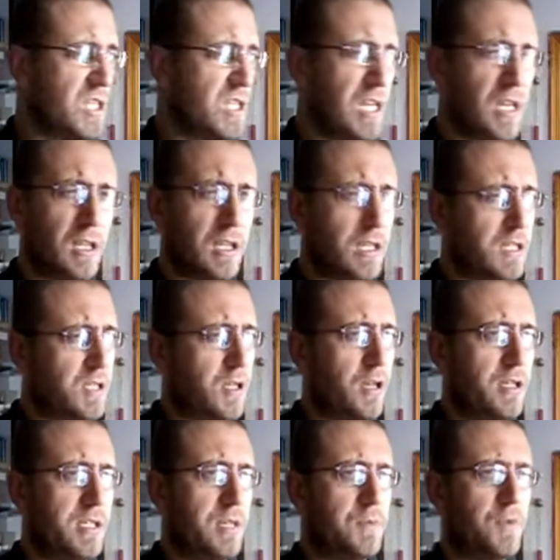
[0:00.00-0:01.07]
Stealing this
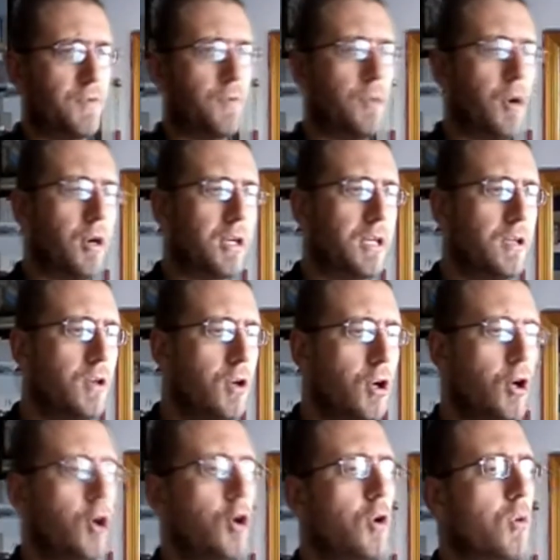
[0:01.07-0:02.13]
concept of a market
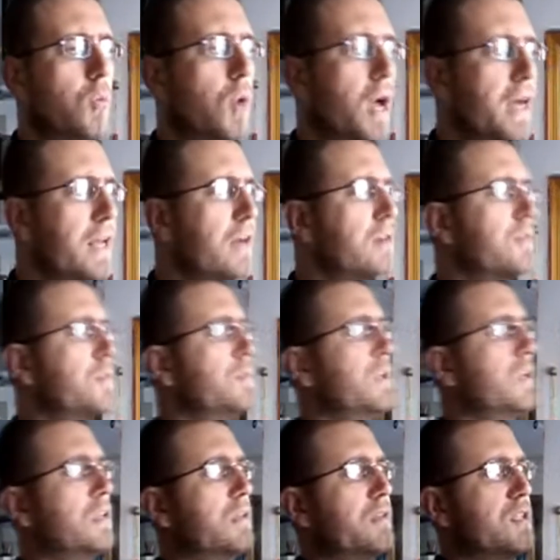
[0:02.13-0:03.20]
right out of the
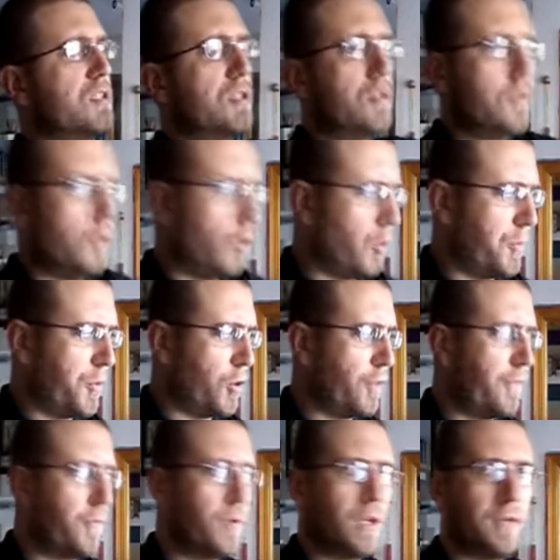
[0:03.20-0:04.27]
middle of its whole
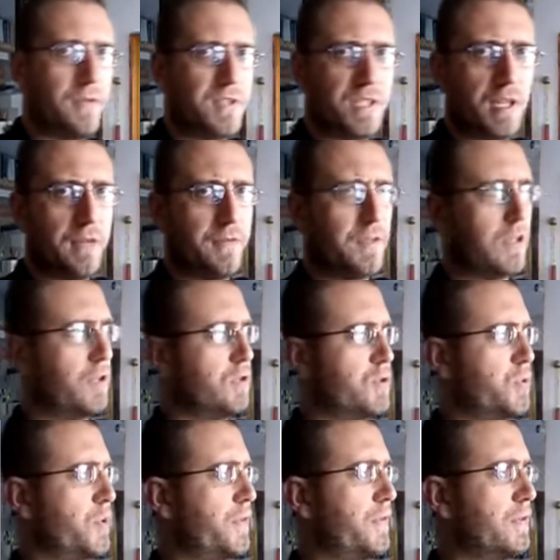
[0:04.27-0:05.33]
periphery of stuff that goes
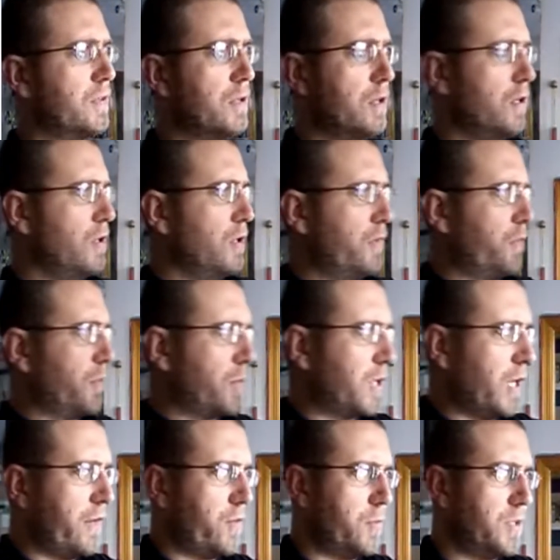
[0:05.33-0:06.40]
with it. From
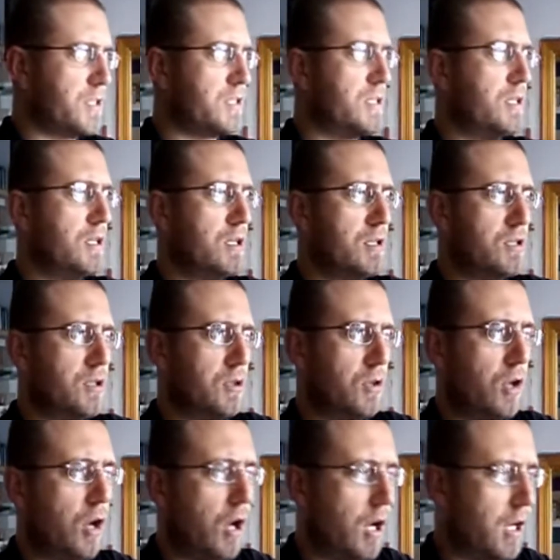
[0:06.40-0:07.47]
government, to
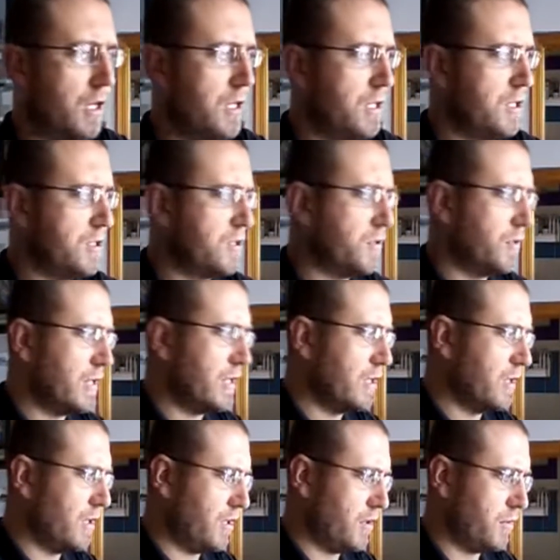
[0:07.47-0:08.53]
law, to the
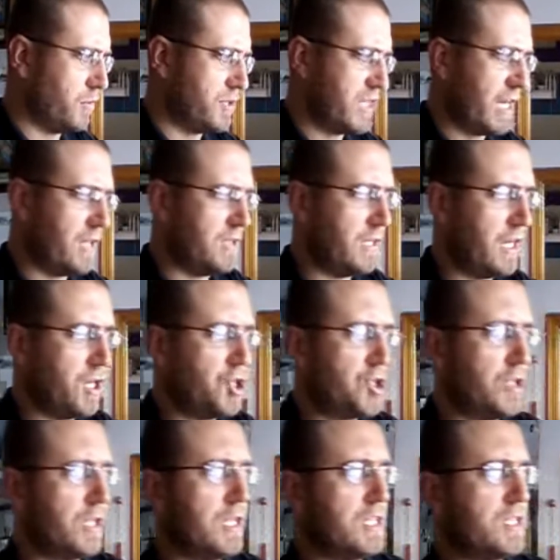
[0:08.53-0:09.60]
retaliation
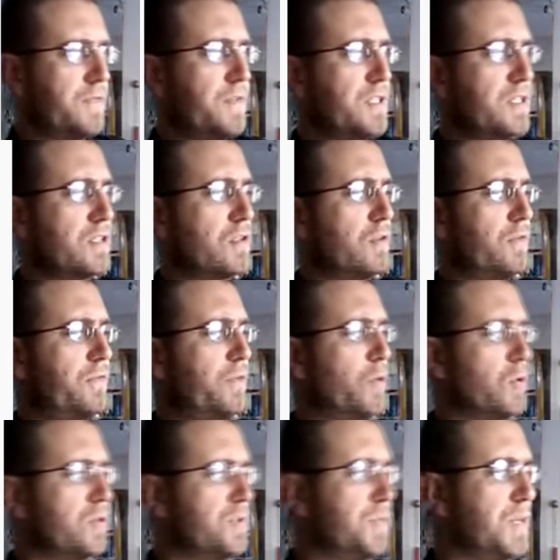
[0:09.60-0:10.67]
against physical
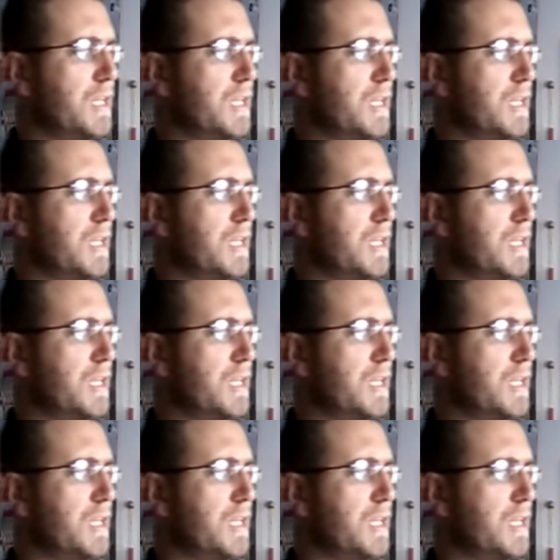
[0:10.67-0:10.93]
force being